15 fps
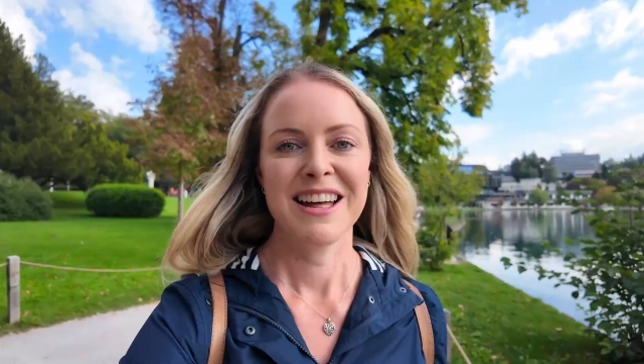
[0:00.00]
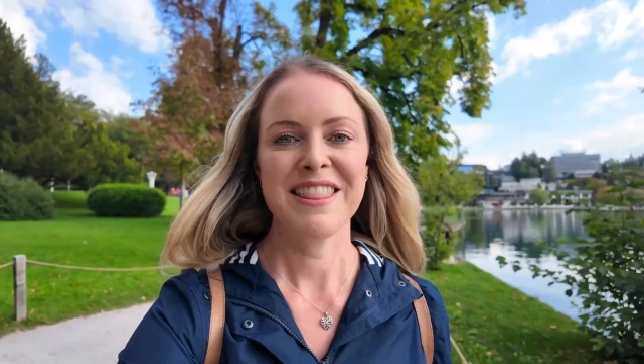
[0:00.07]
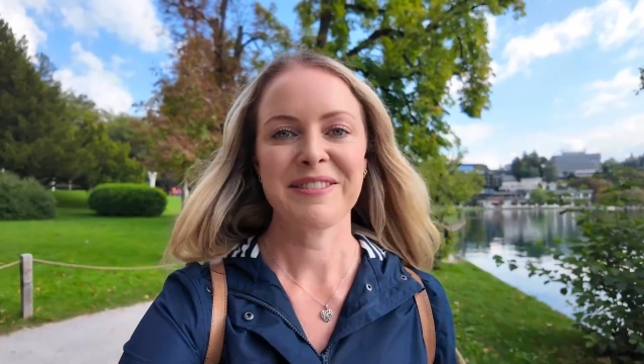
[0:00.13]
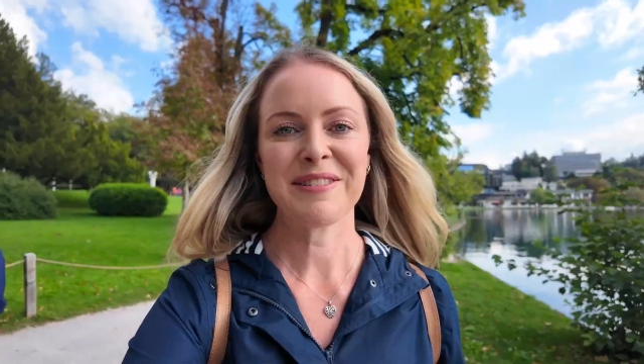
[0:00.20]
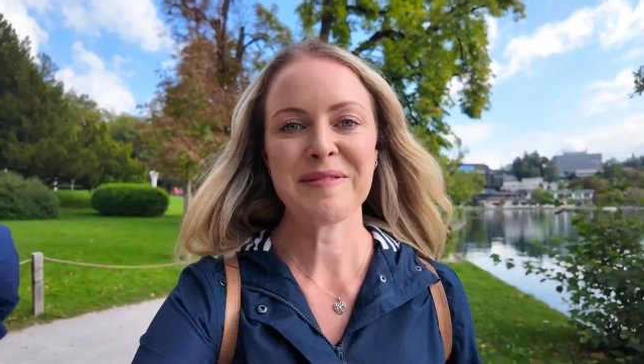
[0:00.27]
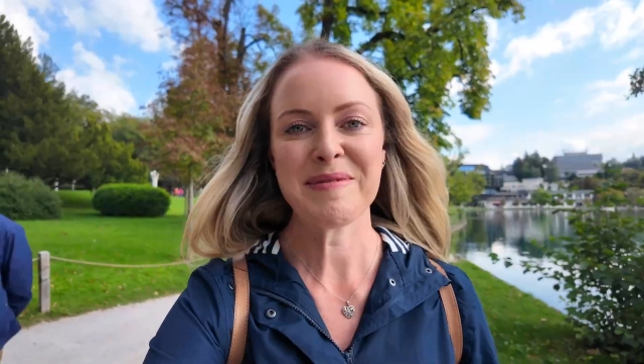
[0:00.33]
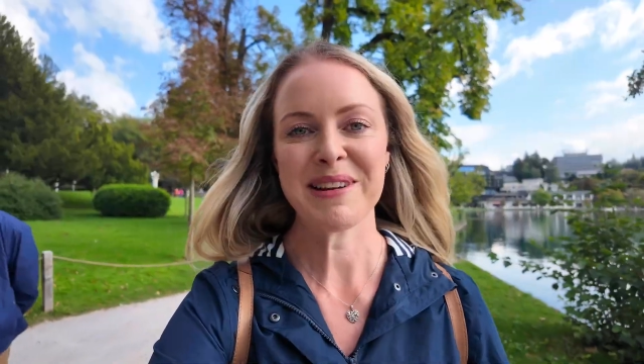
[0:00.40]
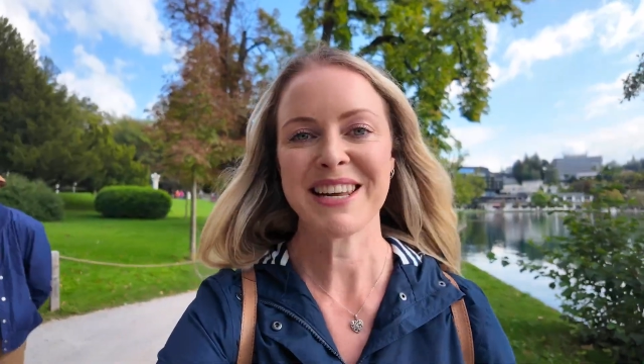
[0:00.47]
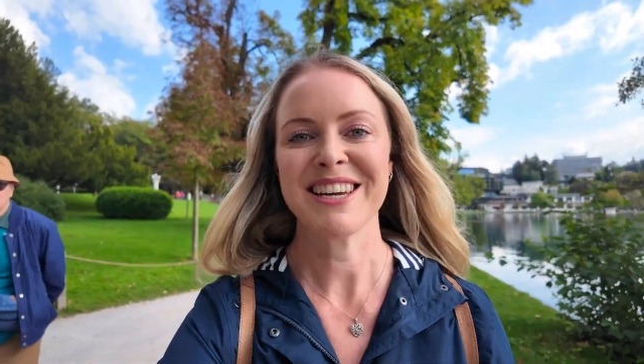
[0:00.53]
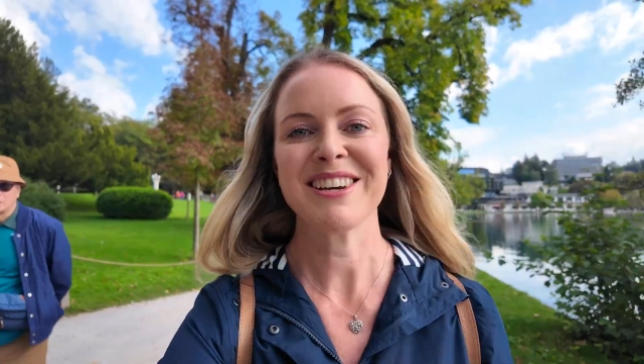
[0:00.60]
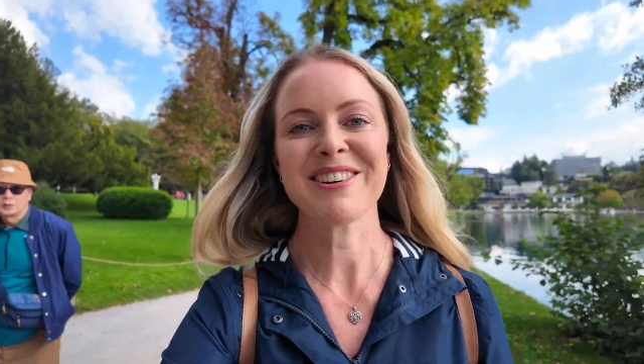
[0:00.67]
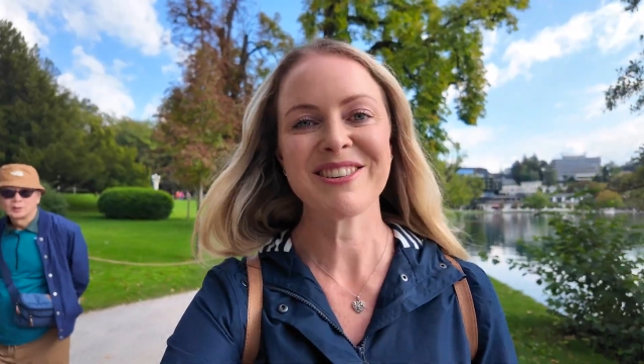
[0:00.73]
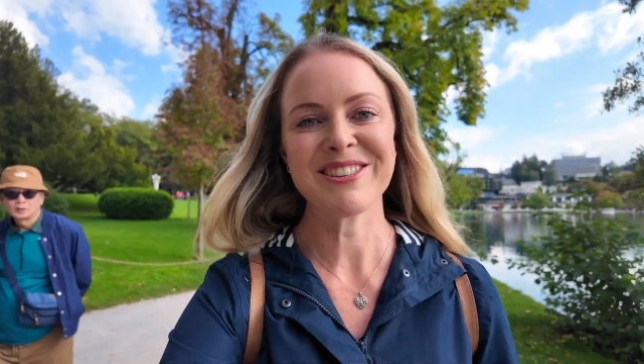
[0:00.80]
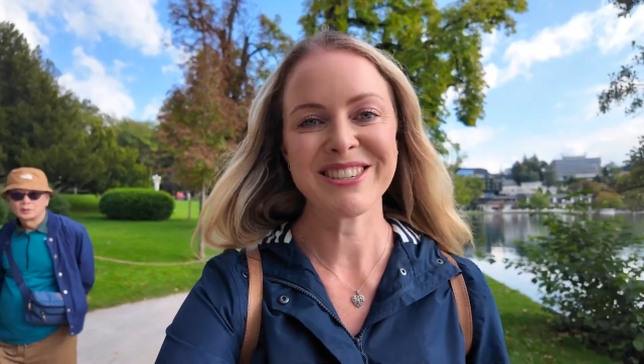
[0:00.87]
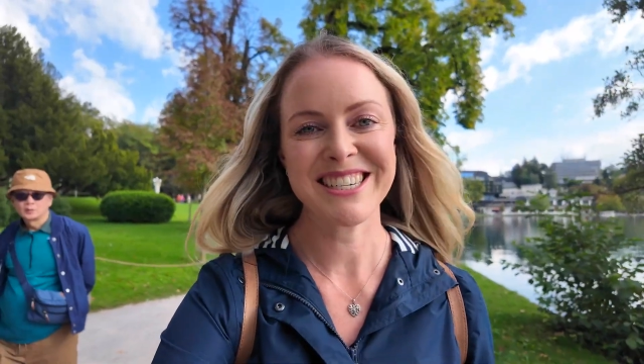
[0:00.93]
There are many
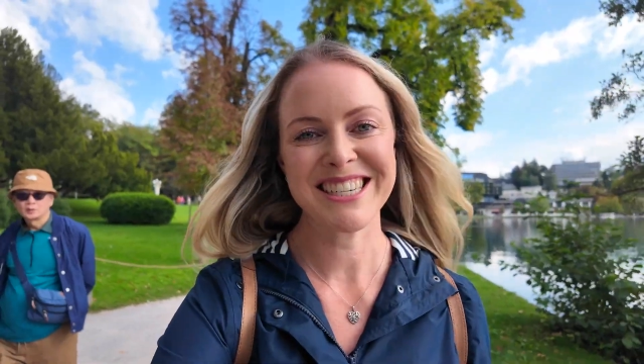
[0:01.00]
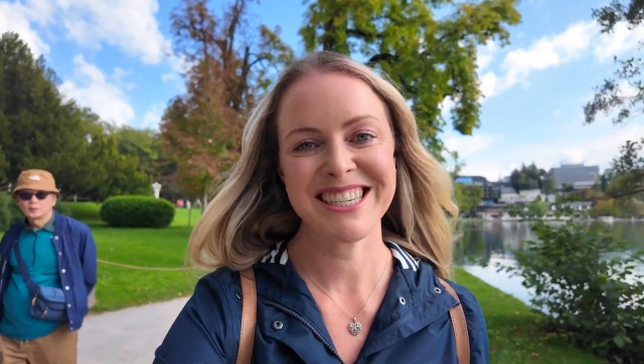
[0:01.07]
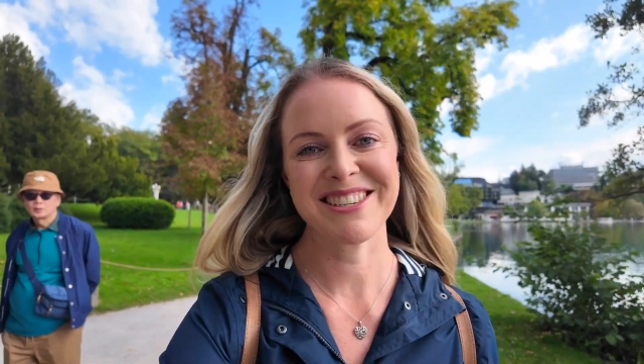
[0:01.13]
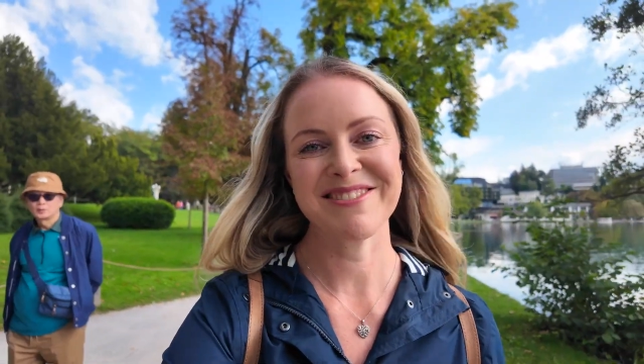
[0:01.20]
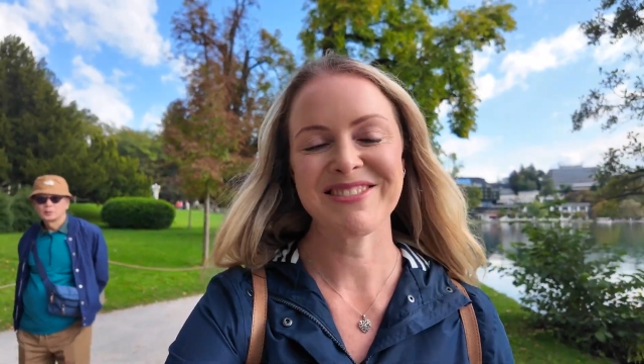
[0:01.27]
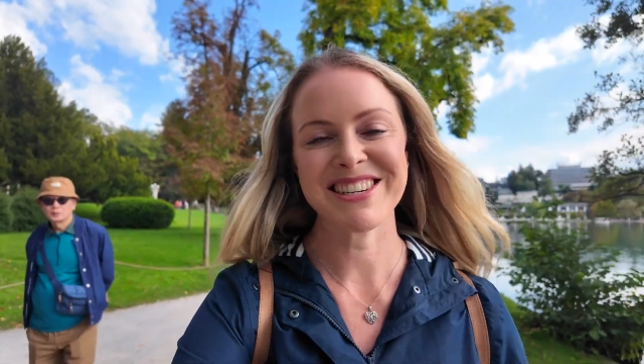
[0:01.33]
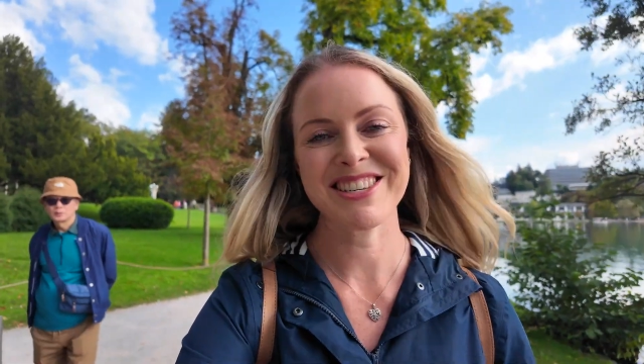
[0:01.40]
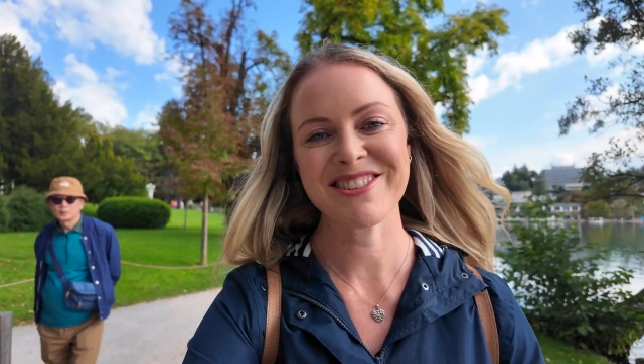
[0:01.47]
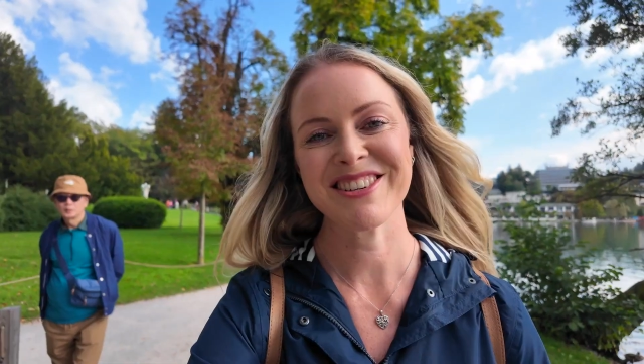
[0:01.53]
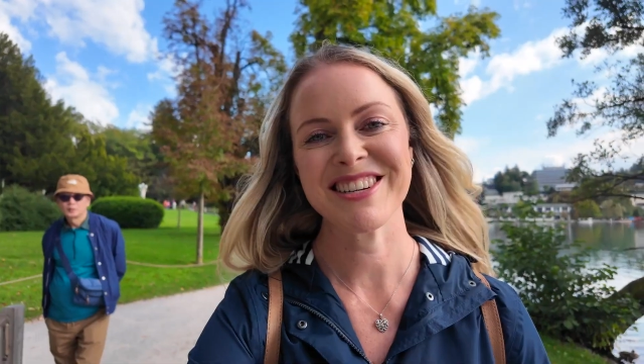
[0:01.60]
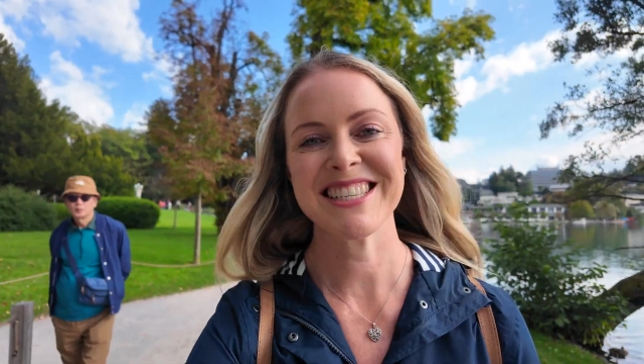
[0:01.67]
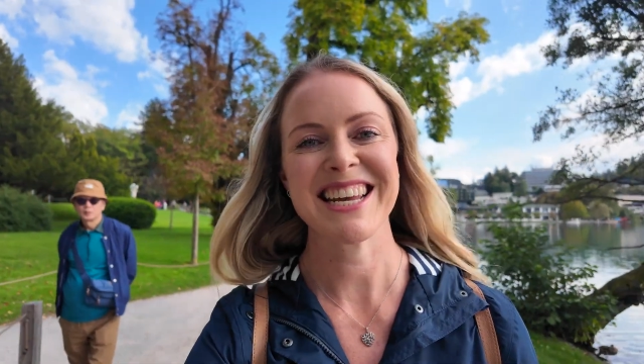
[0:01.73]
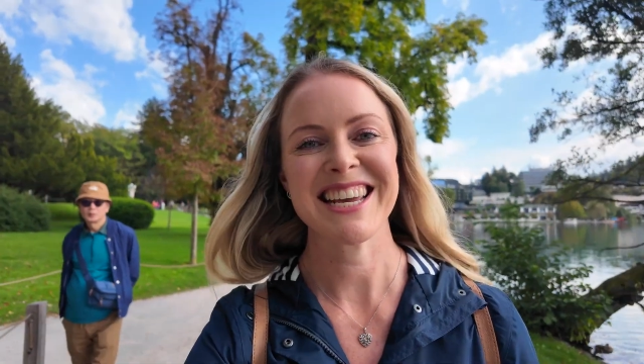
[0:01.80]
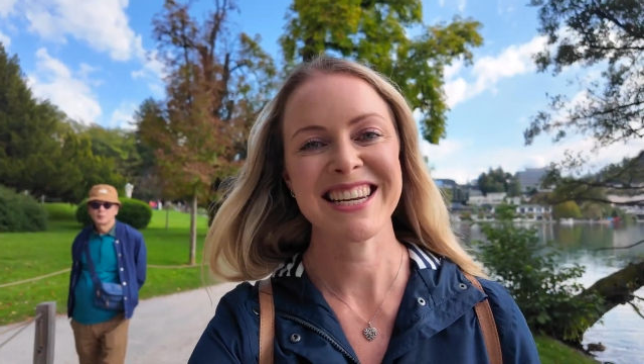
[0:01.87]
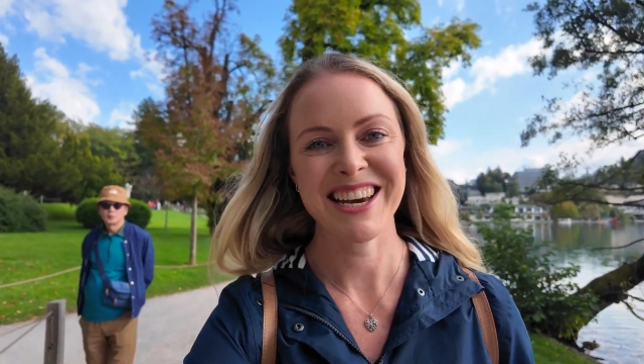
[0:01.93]
gorgeous
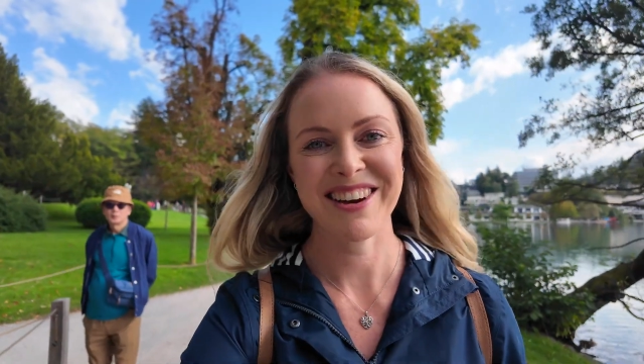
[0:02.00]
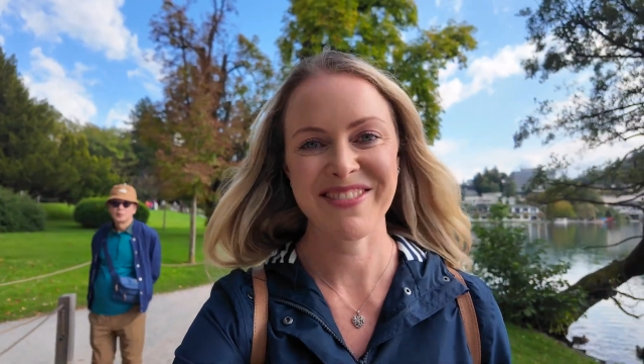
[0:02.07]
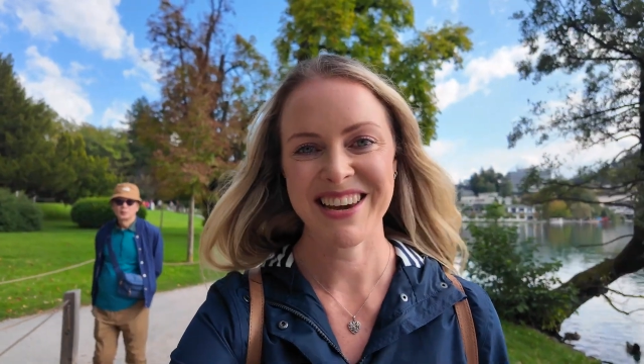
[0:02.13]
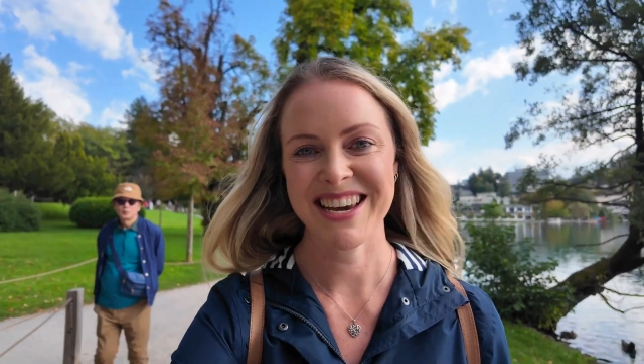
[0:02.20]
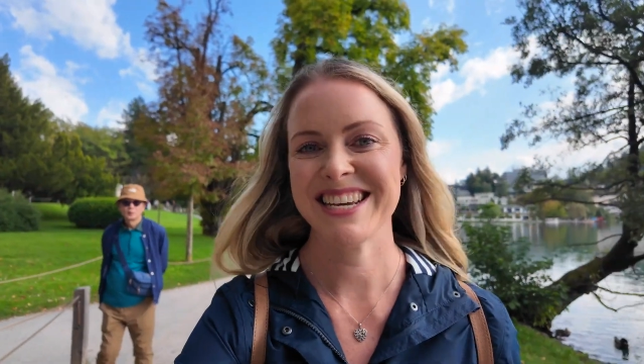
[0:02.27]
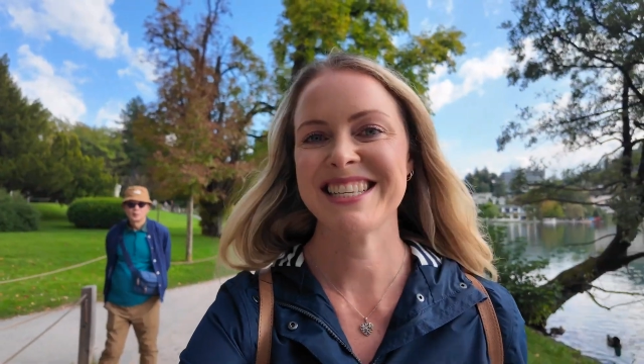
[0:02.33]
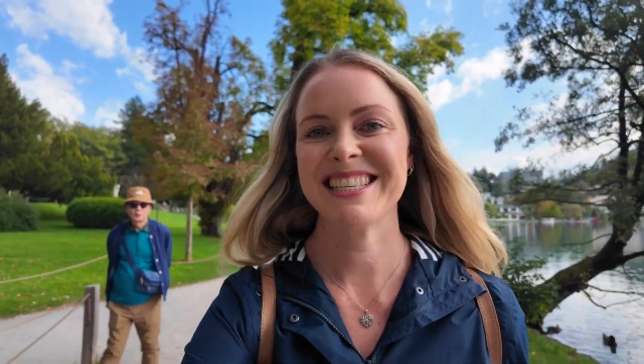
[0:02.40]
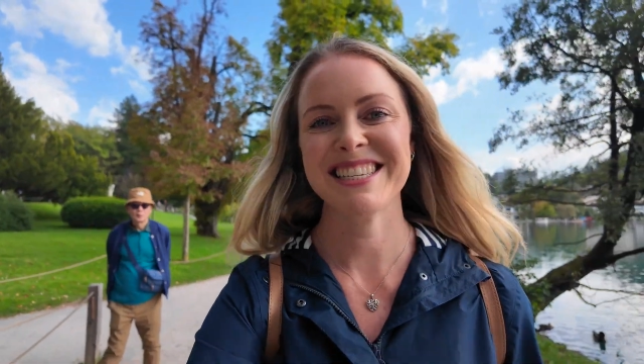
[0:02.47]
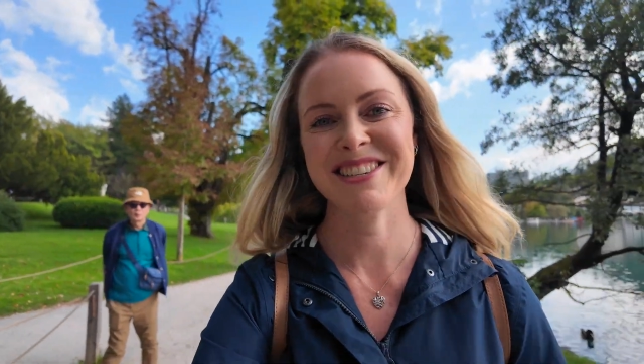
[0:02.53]
restaurants and cafes